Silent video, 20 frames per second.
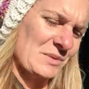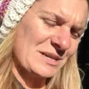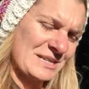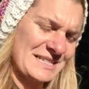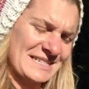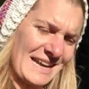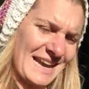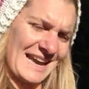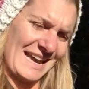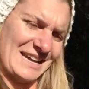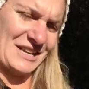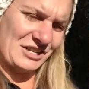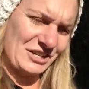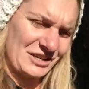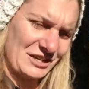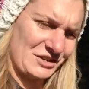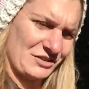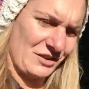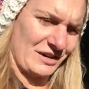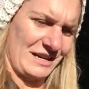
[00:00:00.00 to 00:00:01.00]
what it's
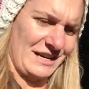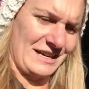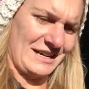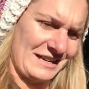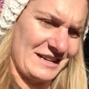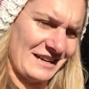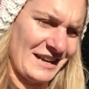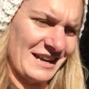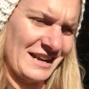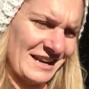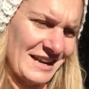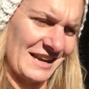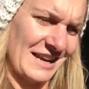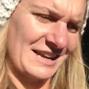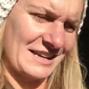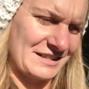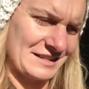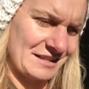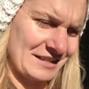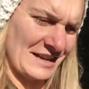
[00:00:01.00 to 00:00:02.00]
actually triggered
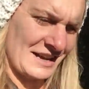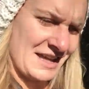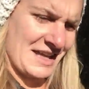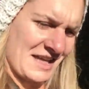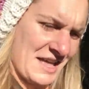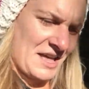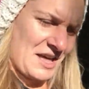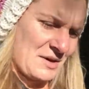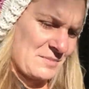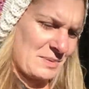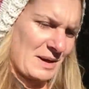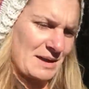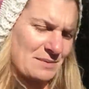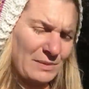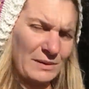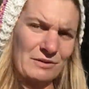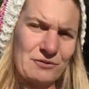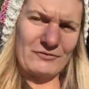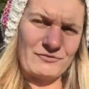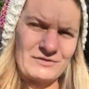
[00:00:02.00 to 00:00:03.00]
is
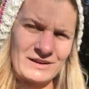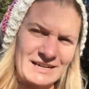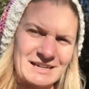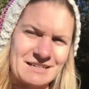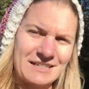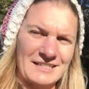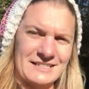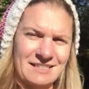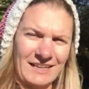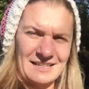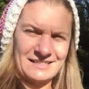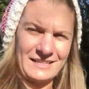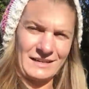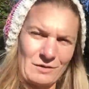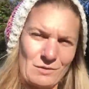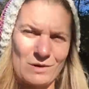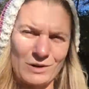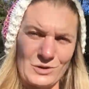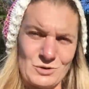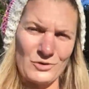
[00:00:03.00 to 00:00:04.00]
people are
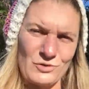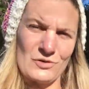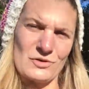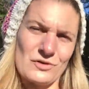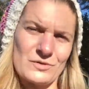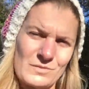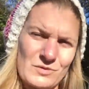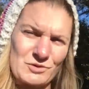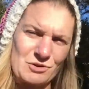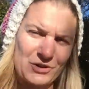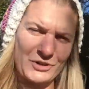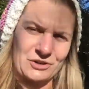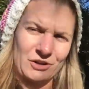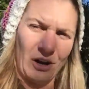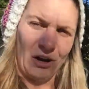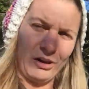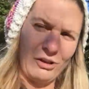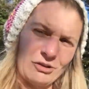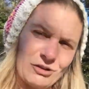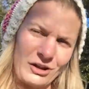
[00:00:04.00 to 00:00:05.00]
reassessing what normal should
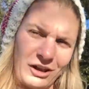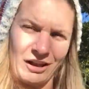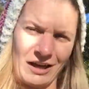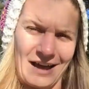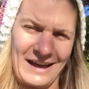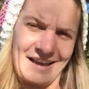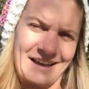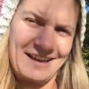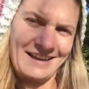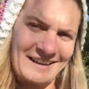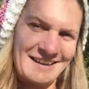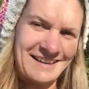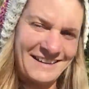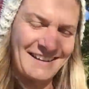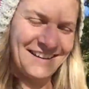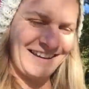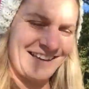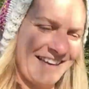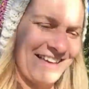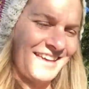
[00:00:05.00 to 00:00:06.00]
look like.
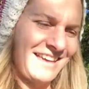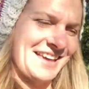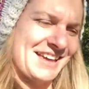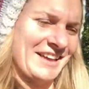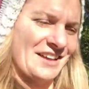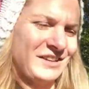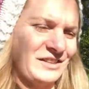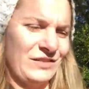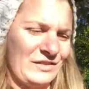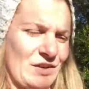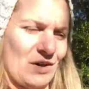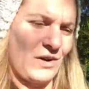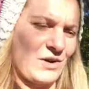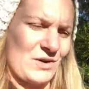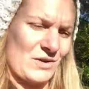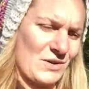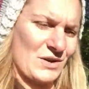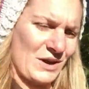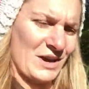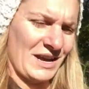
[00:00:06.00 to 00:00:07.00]

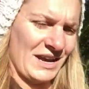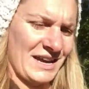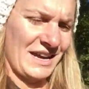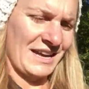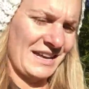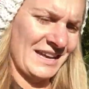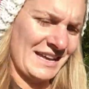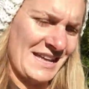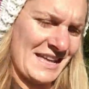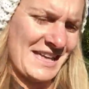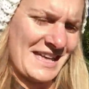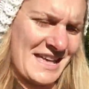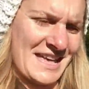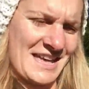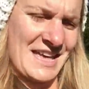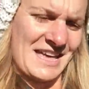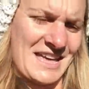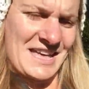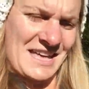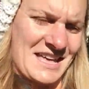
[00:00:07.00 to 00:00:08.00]
So
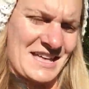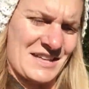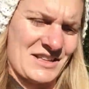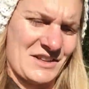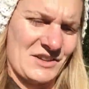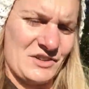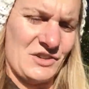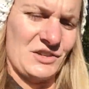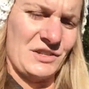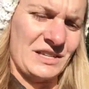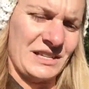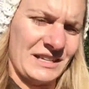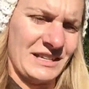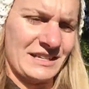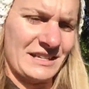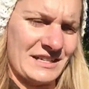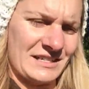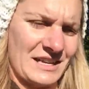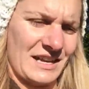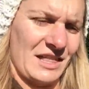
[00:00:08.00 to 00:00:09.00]
New
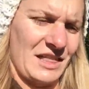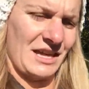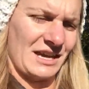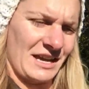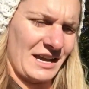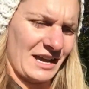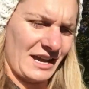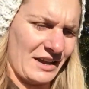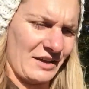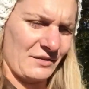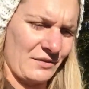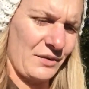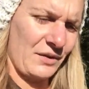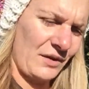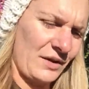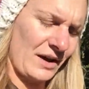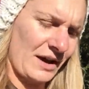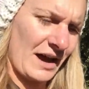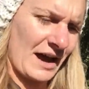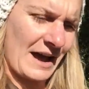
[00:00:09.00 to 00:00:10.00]
Zealanders, I think, have
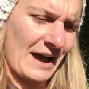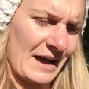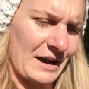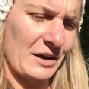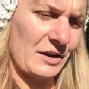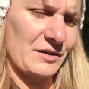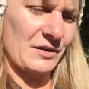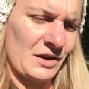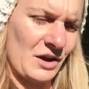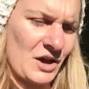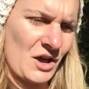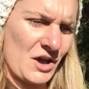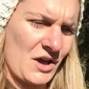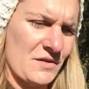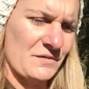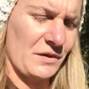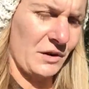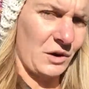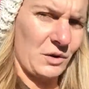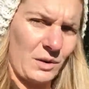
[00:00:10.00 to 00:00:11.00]

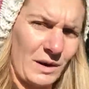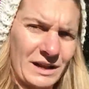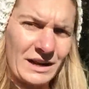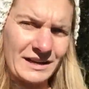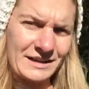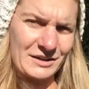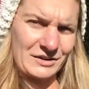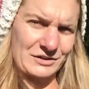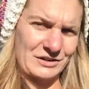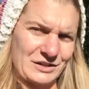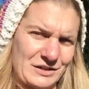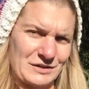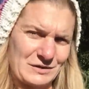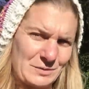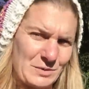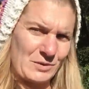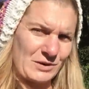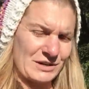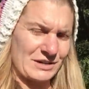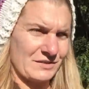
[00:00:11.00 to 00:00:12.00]
very quickly got to
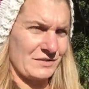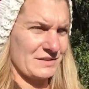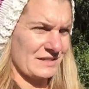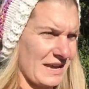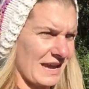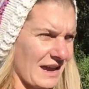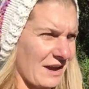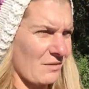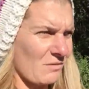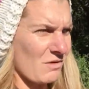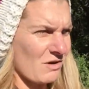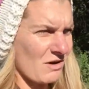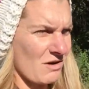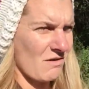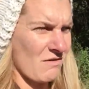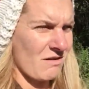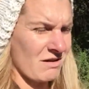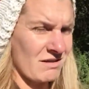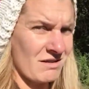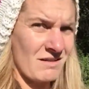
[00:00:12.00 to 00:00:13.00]
this point of saying,
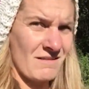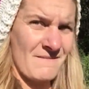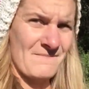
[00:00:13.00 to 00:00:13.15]
well,